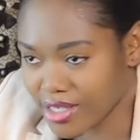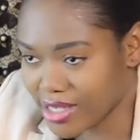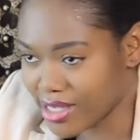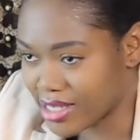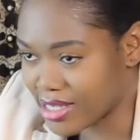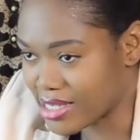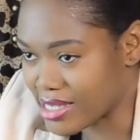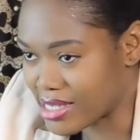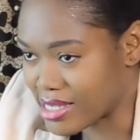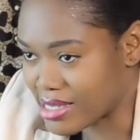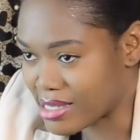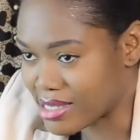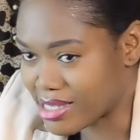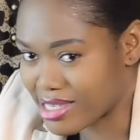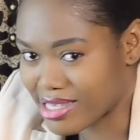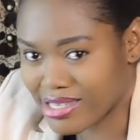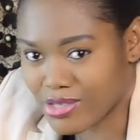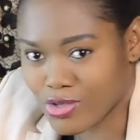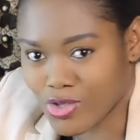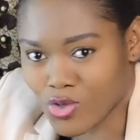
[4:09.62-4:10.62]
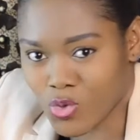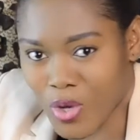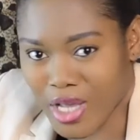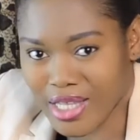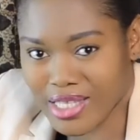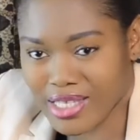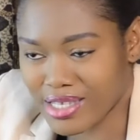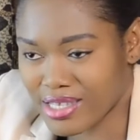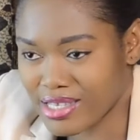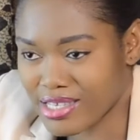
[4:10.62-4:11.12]
a
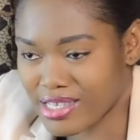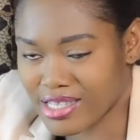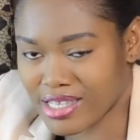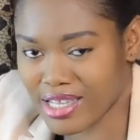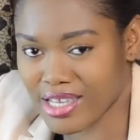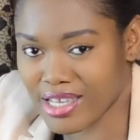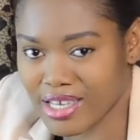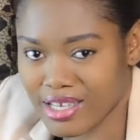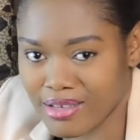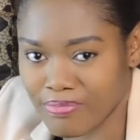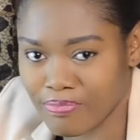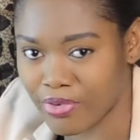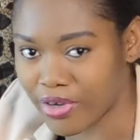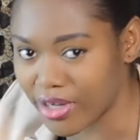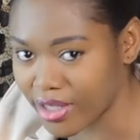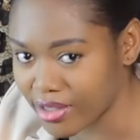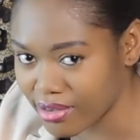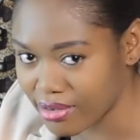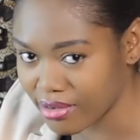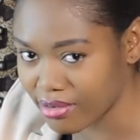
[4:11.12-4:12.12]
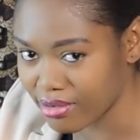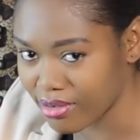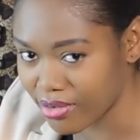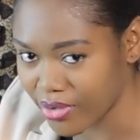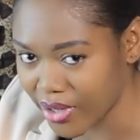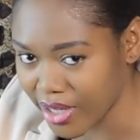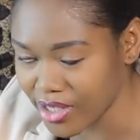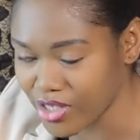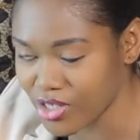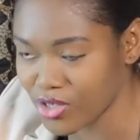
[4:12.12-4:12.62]
sweaty, stinking breath.
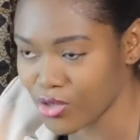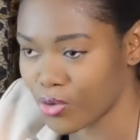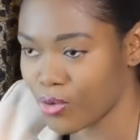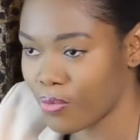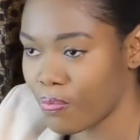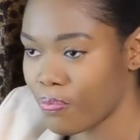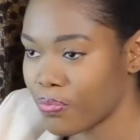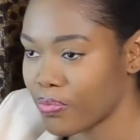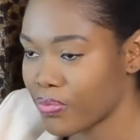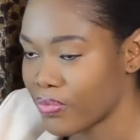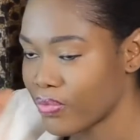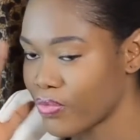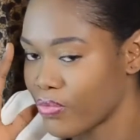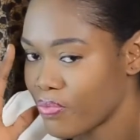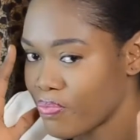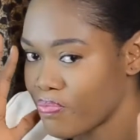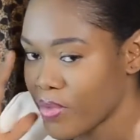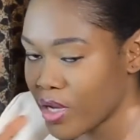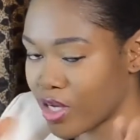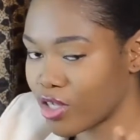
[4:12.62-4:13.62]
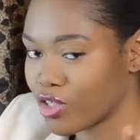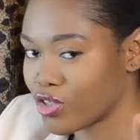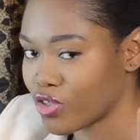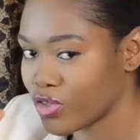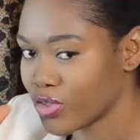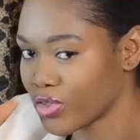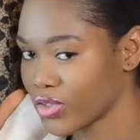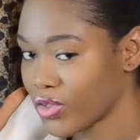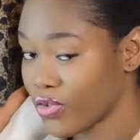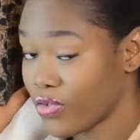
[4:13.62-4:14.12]
Alright? So make
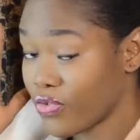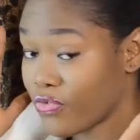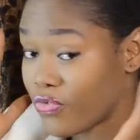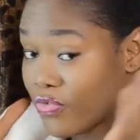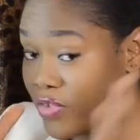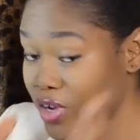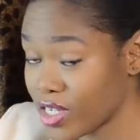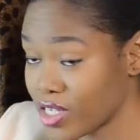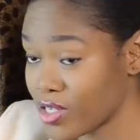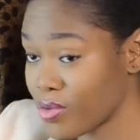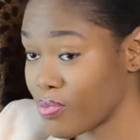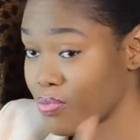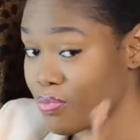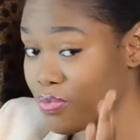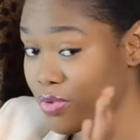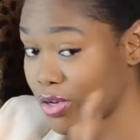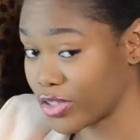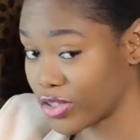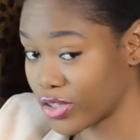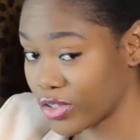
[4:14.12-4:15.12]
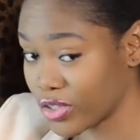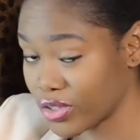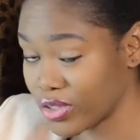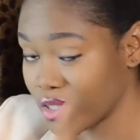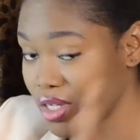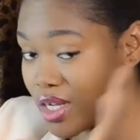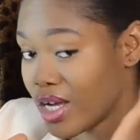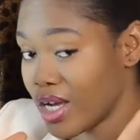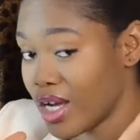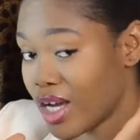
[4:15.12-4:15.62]
sure your first
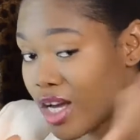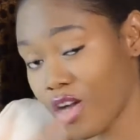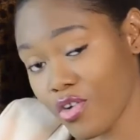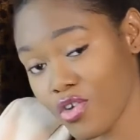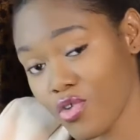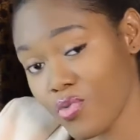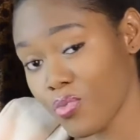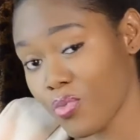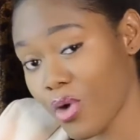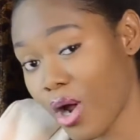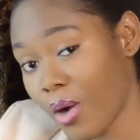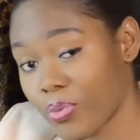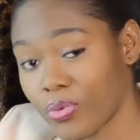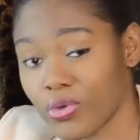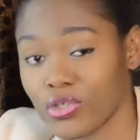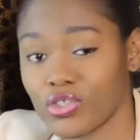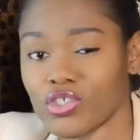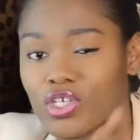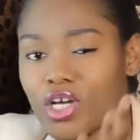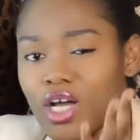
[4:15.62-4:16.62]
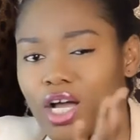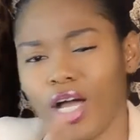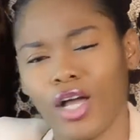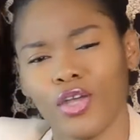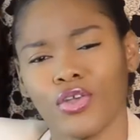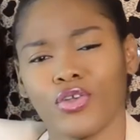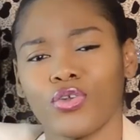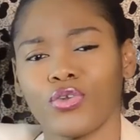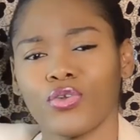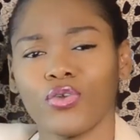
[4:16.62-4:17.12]
impression how you approach her how
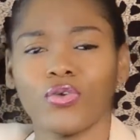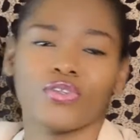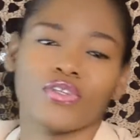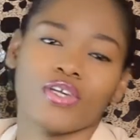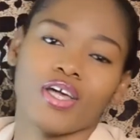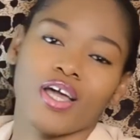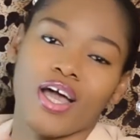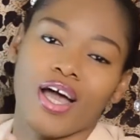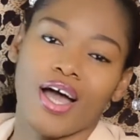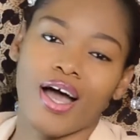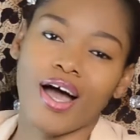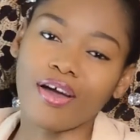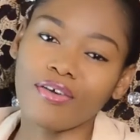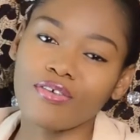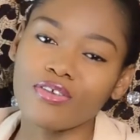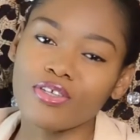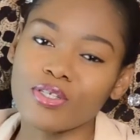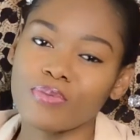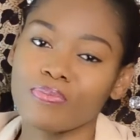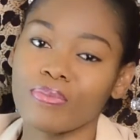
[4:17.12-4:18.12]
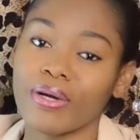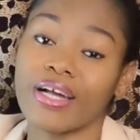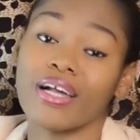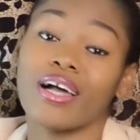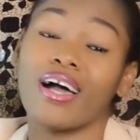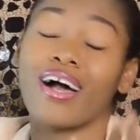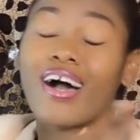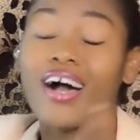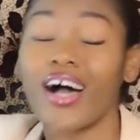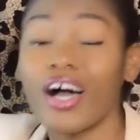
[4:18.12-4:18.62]
you looked how you
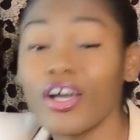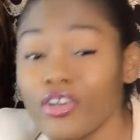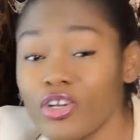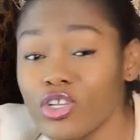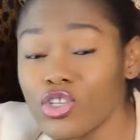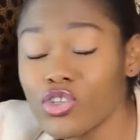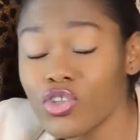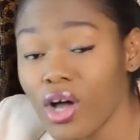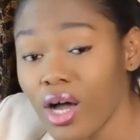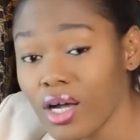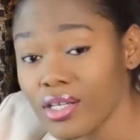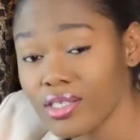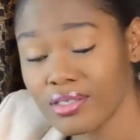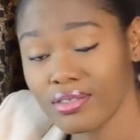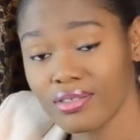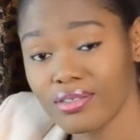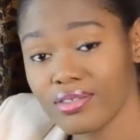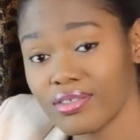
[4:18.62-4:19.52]
smile, how you talked